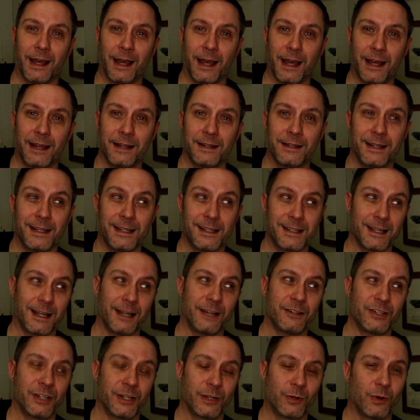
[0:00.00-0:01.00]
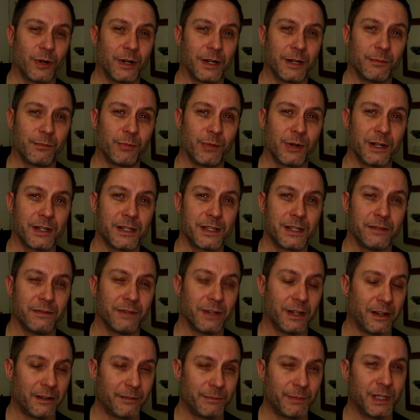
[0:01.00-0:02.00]
And it's actually quite
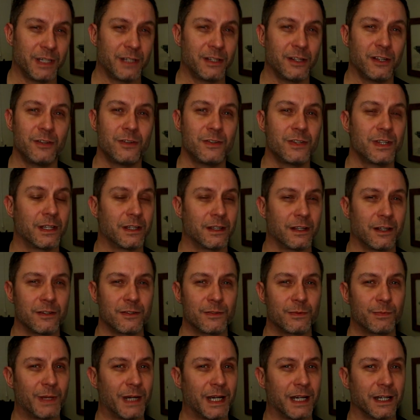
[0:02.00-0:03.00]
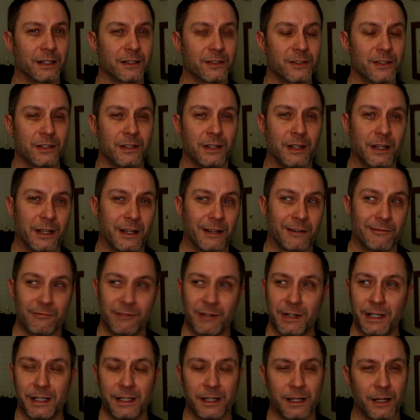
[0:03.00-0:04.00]
impressive. And I've been using those packs
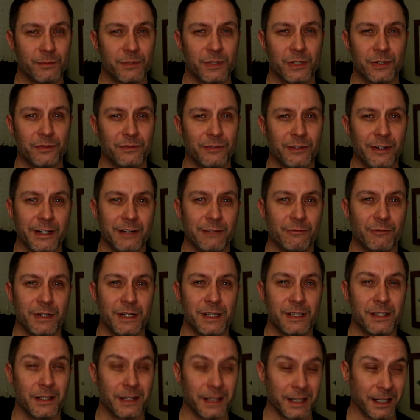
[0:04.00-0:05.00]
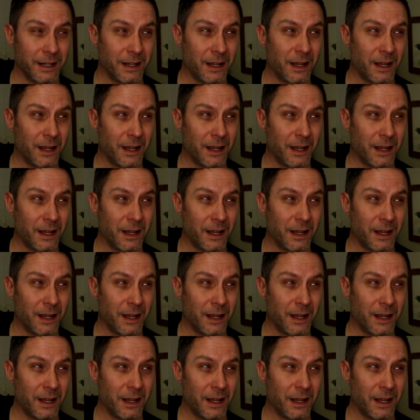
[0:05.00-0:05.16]
really up till very recently.